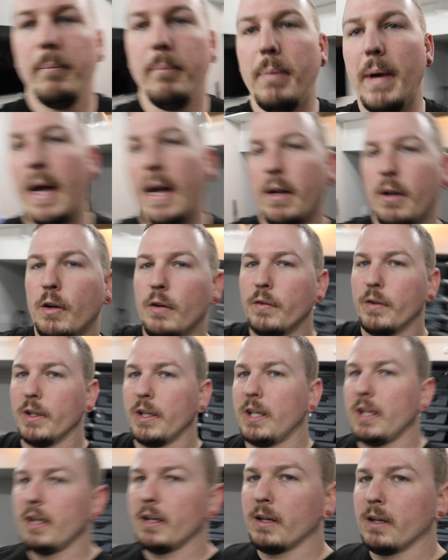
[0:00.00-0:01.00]
Back over
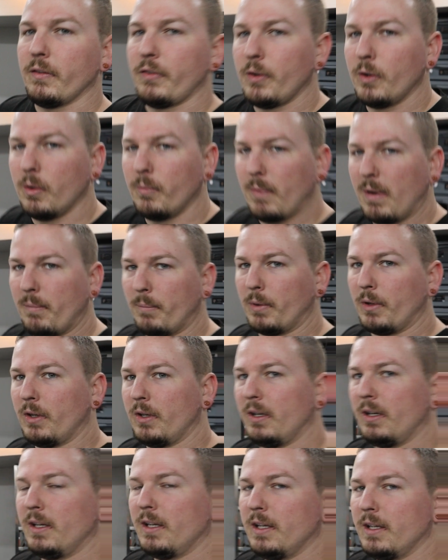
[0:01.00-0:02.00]
here, if you
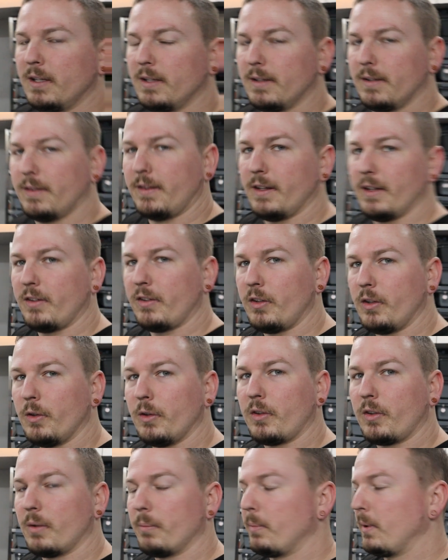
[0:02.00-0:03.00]
remember, this
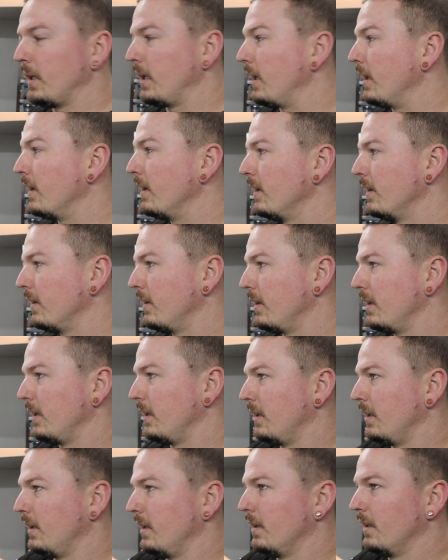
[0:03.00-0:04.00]
used to be
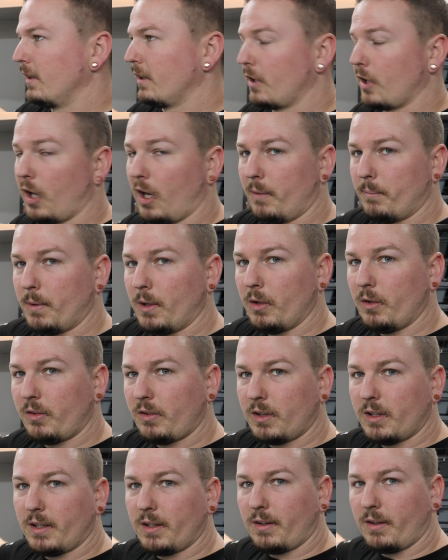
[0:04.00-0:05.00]
the
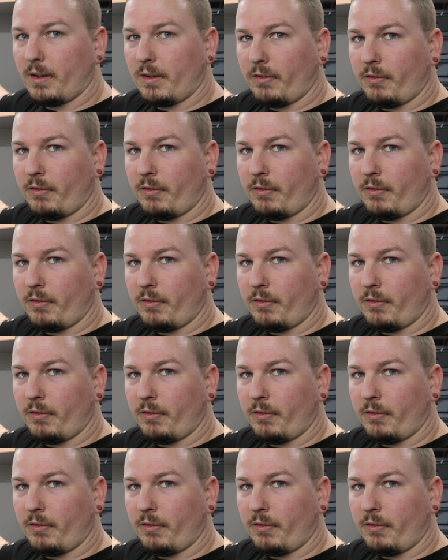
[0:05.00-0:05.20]
combos, the